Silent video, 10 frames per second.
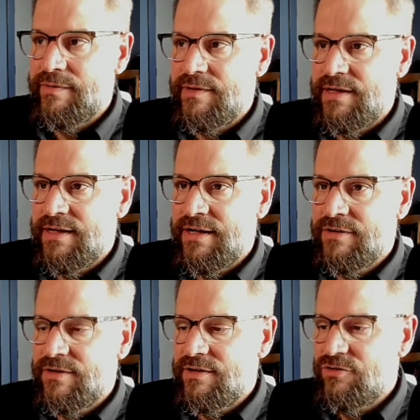to date
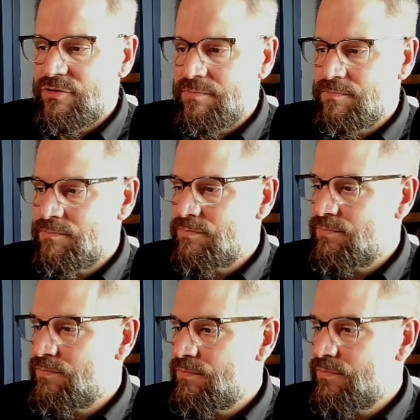calculation.
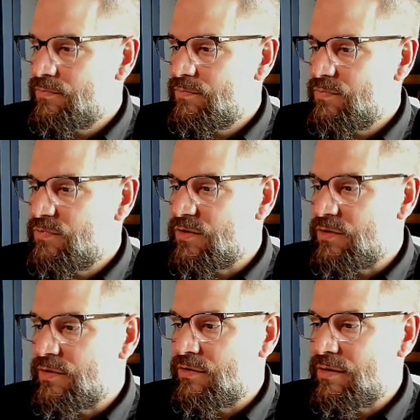
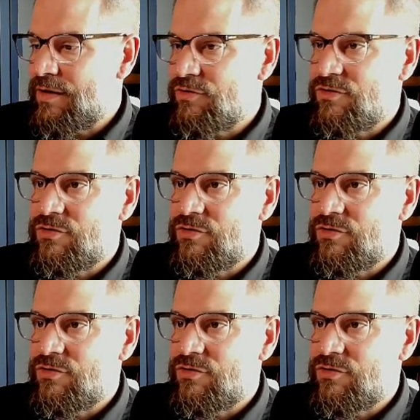So I'll just